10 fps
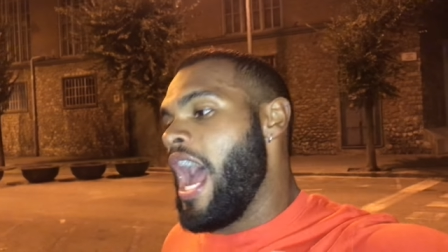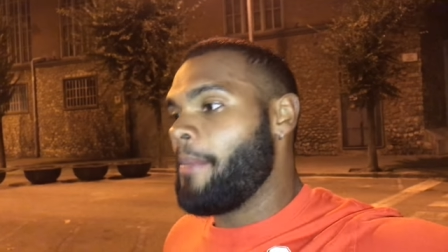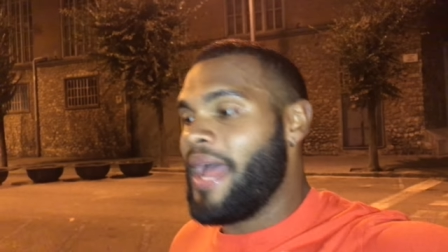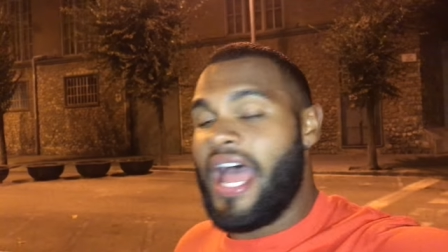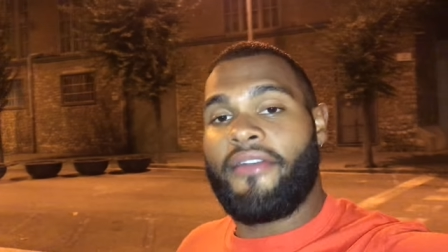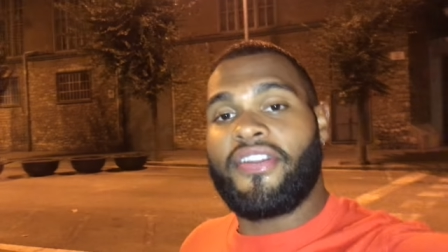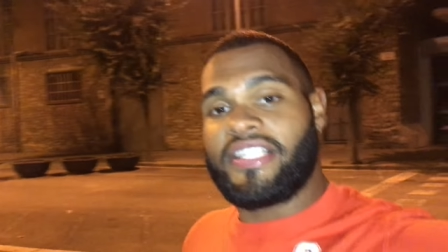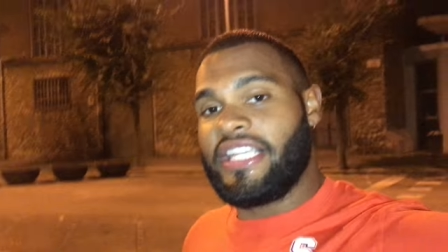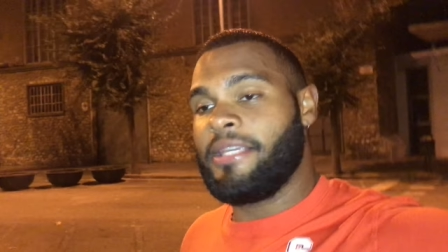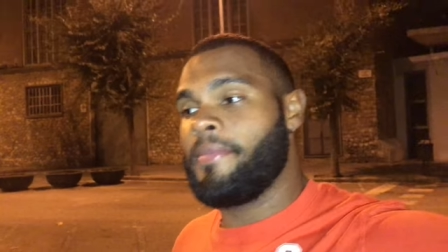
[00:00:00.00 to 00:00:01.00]
I'm gonna have
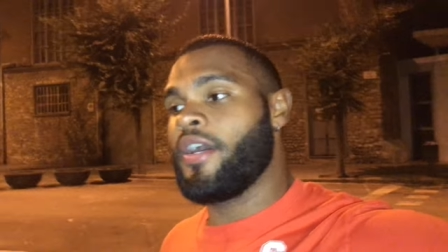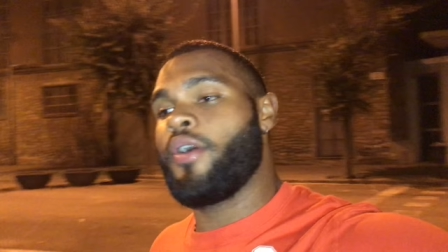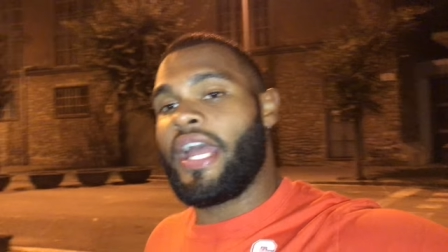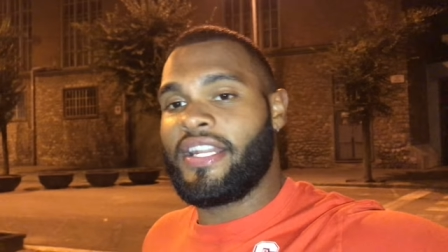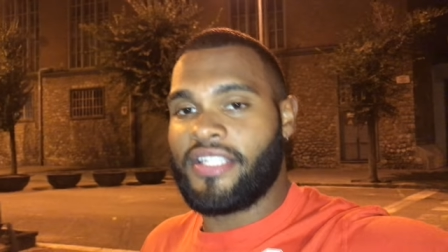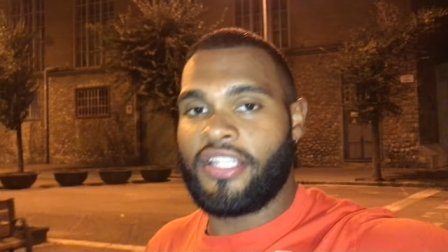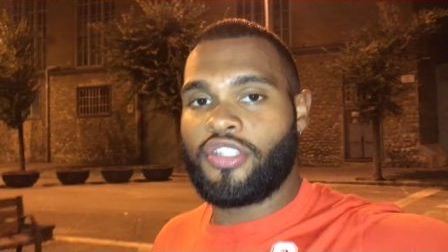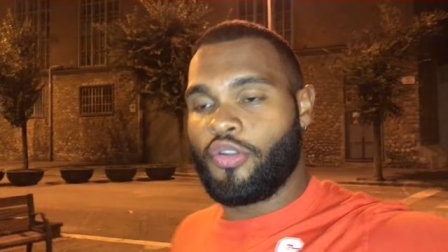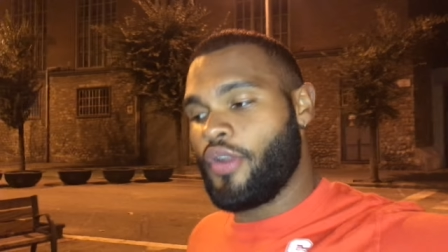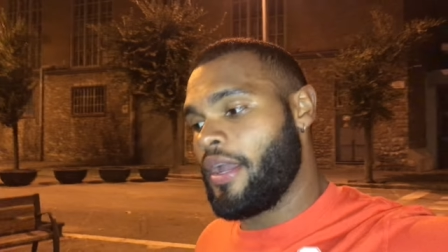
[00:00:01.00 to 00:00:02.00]
his email and his
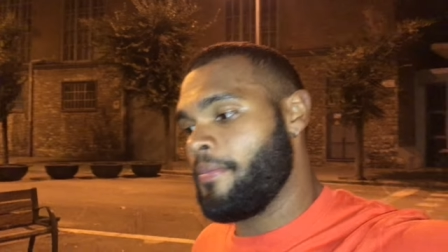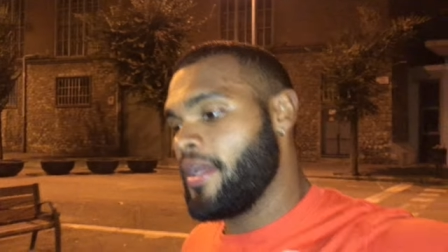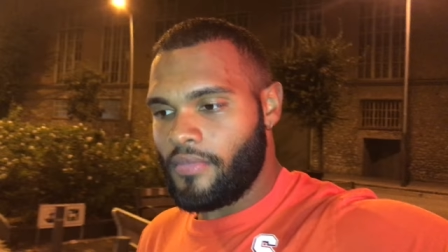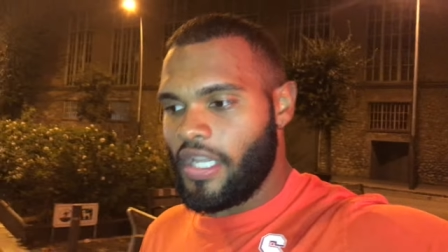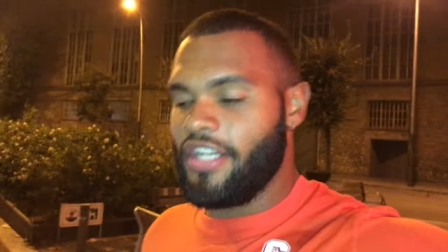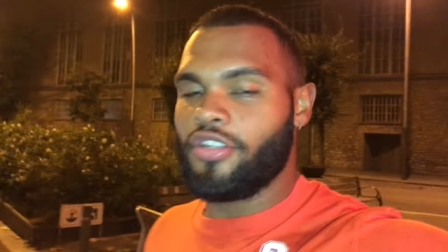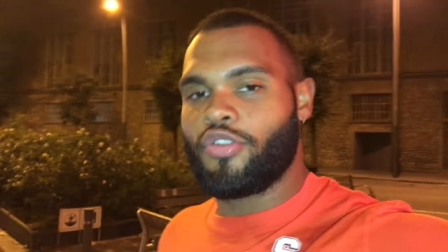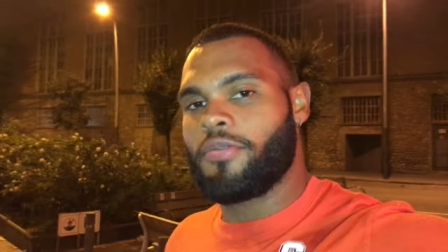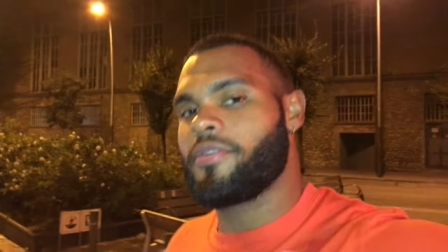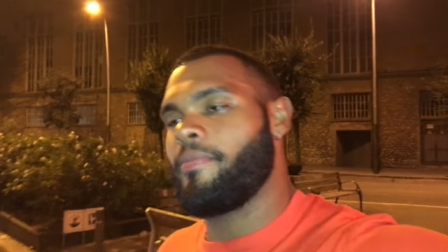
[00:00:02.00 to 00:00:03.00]
Instagram in the
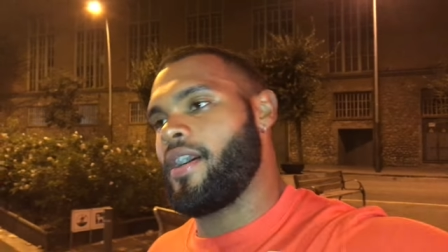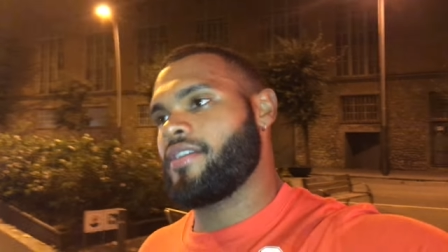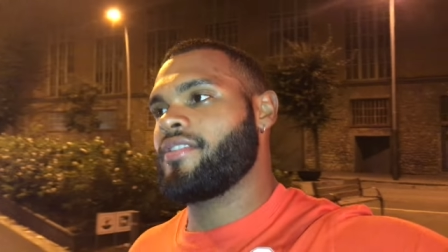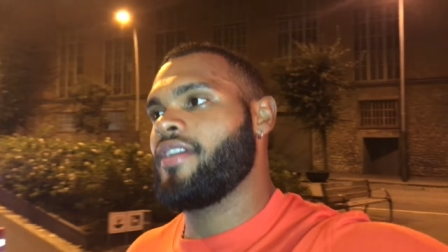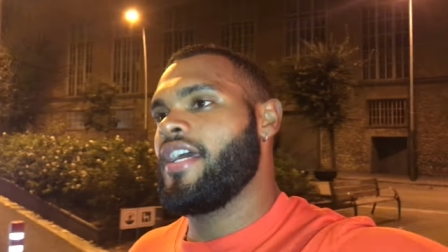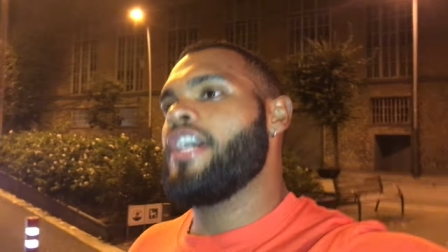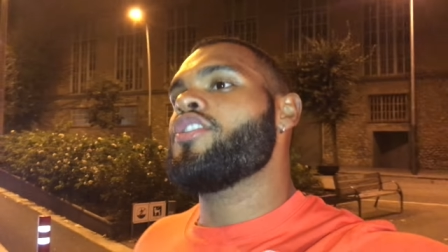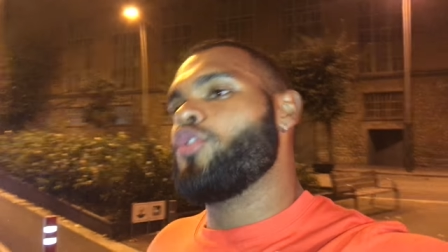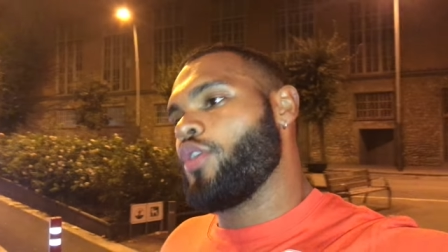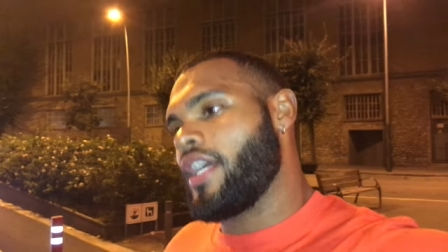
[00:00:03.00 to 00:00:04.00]
description box
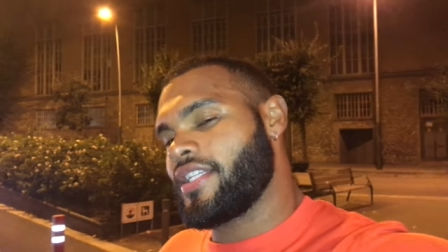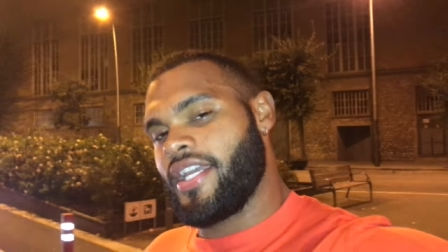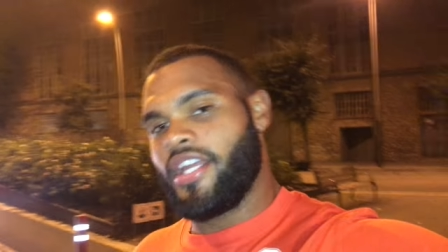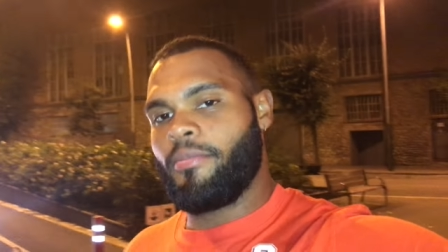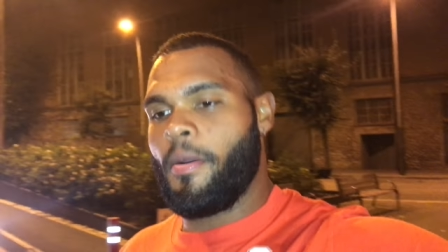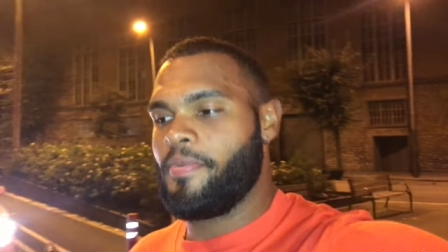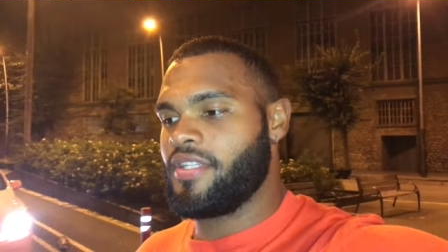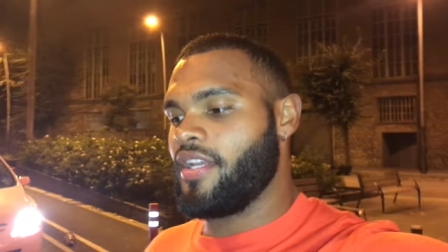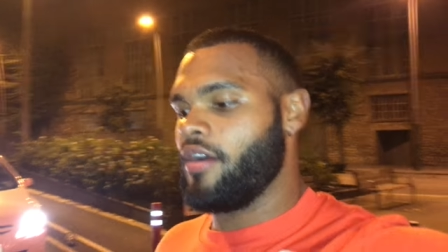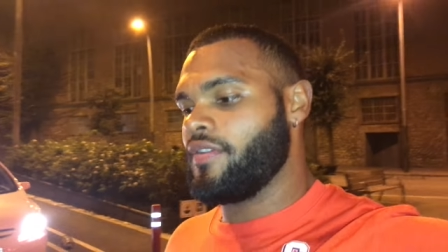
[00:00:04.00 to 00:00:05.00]
so you guys can hit them up
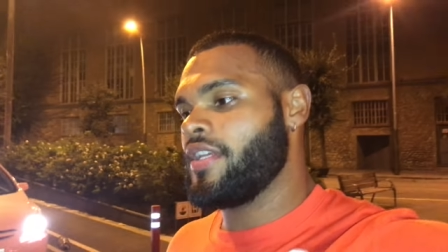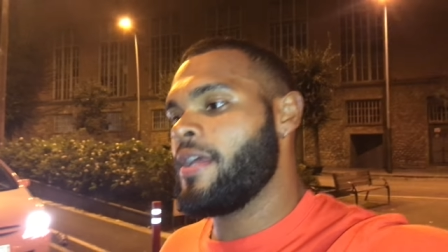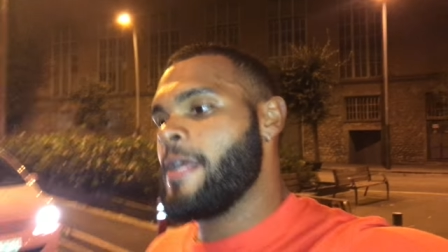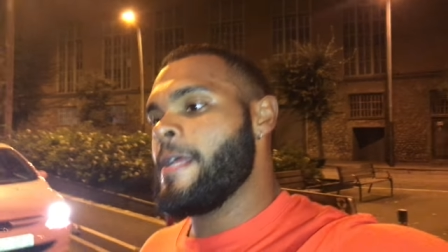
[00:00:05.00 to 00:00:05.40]
yourselves.